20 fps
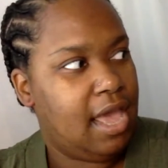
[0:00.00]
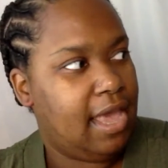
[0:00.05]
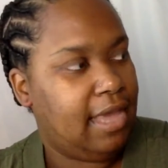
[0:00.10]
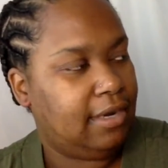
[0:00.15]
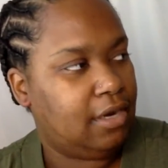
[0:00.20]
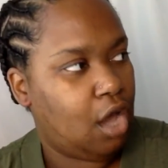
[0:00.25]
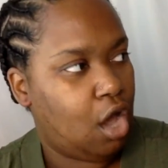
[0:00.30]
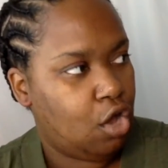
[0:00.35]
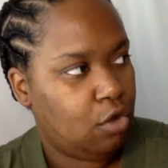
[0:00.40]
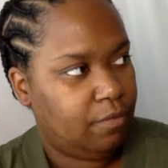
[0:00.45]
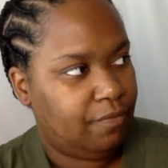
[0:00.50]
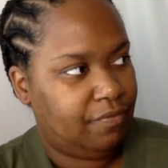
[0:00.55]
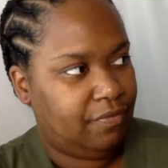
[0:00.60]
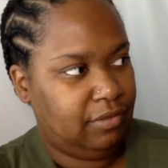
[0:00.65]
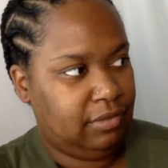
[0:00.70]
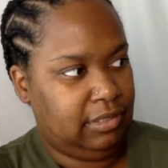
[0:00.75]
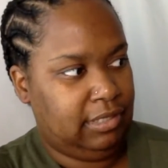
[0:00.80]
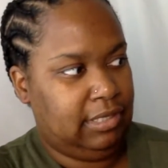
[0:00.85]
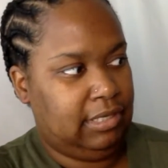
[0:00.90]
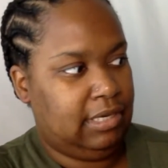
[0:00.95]
And
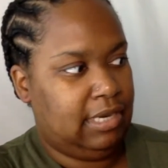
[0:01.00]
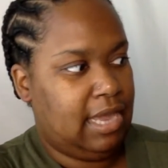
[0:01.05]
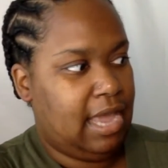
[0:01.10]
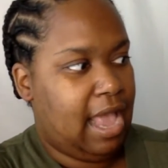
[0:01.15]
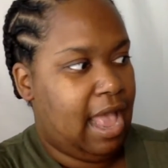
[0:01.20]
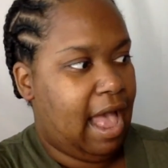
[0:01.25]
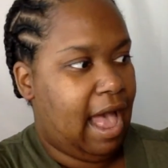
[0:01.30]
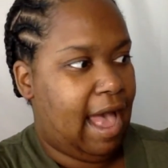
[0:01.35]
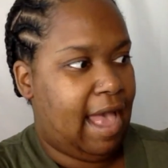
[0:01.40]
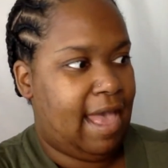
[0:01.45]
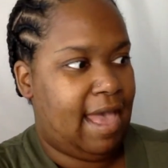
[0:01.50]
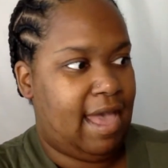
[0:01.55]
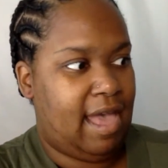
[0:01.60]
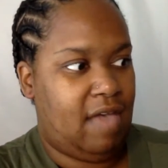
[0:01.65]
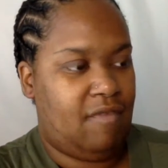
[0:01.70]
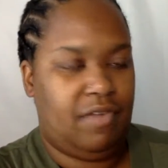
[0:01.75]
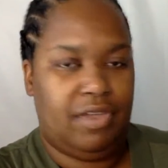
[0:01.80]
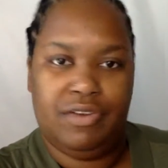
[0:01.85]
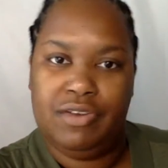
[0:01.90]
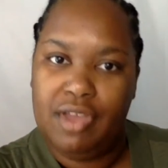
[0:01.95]
hopefully I
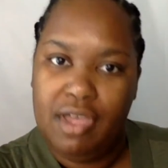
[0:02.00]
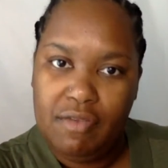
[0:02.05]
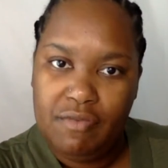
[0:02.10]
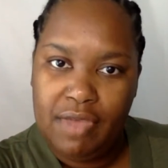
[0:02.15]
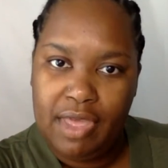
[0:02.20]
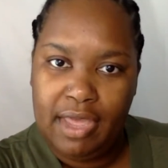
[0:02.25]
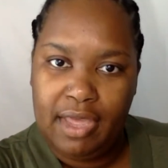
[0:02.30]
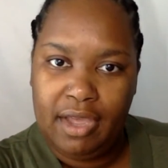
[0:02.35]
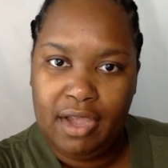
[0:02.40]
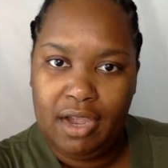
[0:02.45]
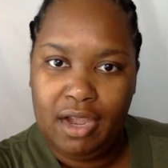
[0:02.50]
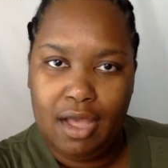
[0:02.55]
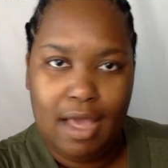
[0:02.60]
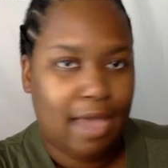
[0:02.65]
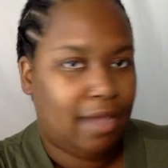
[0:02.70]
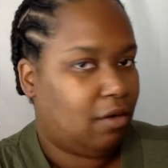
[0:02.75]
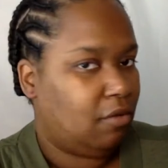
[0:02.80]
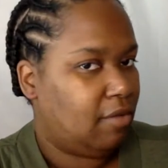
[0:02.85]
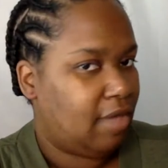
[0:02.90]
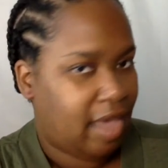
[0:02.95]
have enough hair.
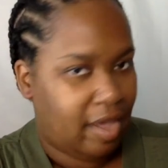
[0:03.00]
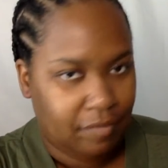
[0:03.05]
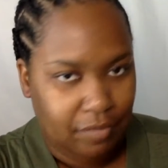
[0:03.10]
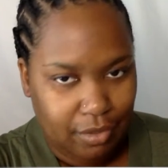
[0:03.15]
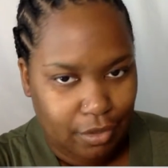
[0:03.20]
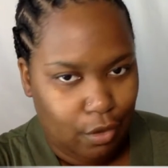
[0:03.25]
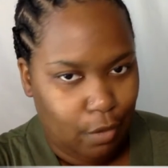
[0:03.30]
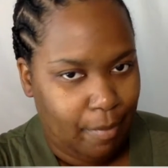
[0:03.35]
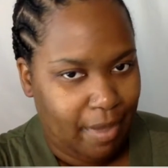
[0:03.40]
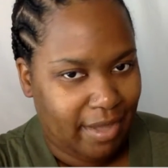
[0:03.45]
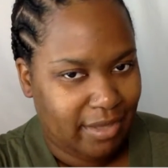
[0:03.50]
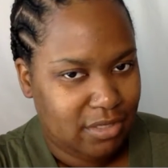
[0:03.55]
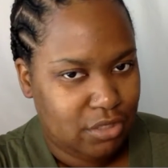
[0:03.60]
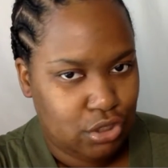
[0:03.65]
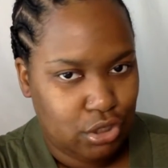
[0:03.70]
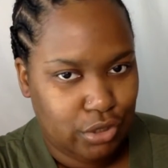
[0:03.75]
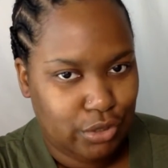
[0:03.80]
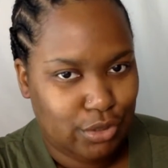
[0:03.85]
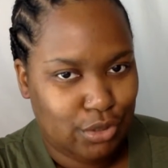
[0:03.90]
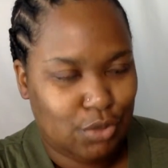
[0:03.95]
I don't have to go back
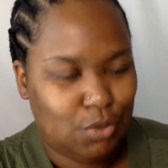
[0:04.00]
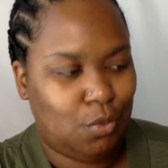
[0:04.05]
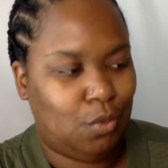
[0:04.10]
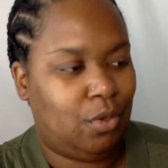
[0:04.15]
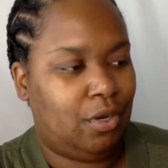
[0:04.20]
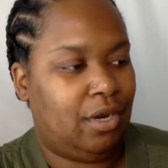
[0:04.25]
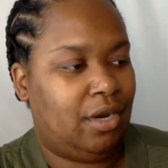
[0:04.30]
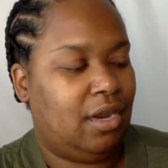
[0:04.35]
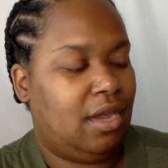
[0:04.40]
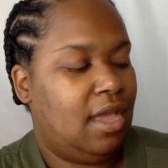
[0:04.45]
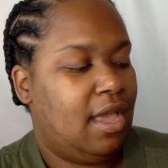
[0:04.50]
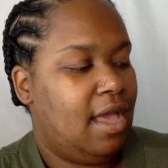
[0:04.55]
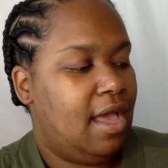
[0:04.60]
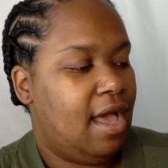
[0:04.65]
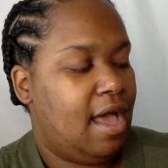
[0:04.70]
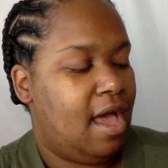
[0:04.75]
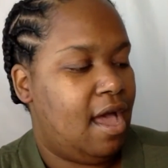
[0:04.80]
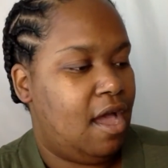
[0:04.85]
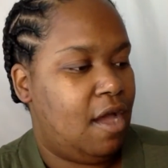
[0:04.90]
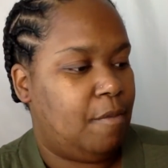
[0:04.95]
to the store
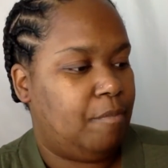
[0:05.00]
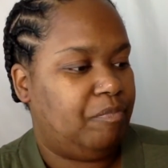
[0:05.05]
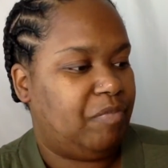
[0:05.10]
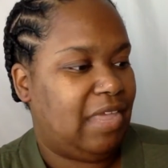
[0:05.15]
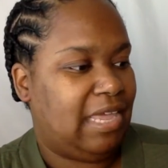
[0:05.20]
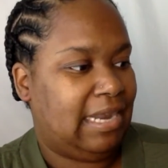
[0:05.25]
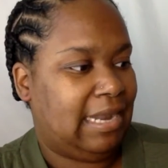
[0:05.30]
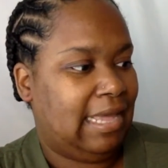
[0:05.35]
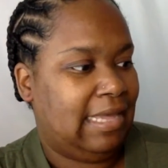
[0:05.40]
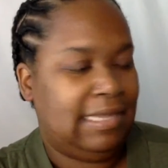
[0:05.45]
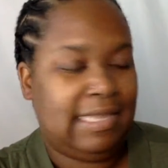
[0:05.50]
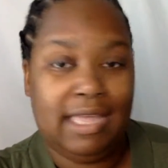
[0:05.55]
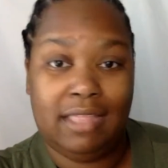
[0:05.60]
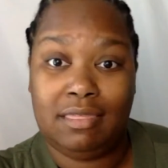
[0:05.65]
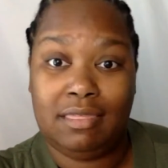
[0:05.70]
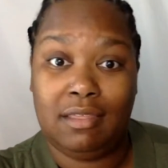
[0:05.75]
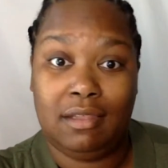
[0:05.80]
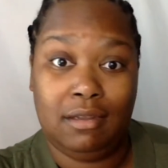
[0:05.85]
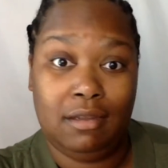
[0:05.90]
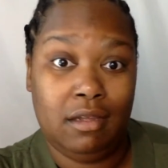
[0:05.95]
um, and I
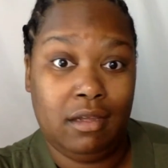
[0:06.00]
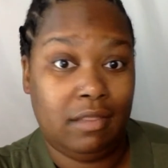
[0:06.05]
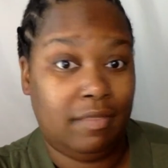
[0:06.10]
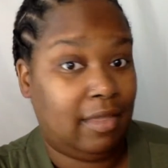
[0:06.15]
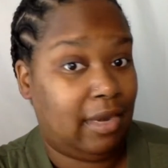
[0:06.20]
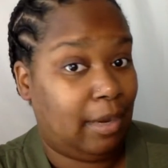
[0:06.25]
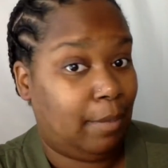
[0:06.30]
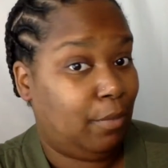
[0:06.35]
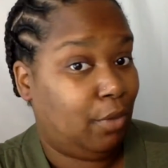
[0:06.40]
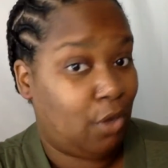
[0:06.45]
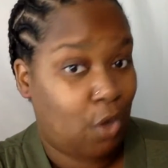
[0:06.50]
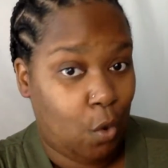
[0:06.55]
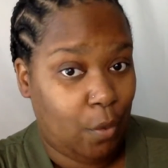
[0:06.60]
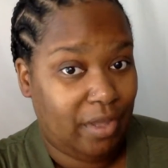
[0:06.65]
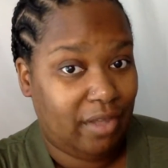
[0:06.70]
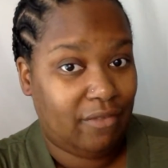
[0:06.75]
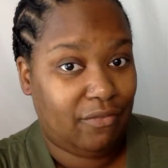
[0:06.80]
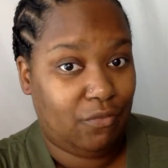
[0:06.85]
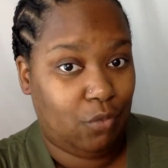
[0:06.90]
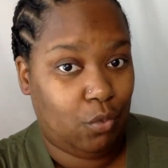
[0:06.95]
get the look that I'm
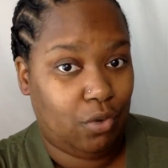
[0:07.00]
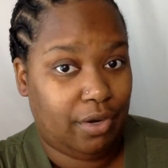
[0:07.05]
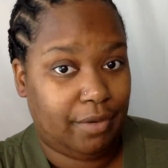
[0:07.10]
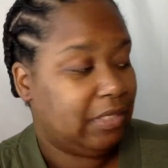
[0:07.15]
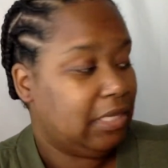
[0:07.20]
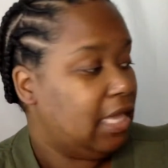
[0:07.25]
going for.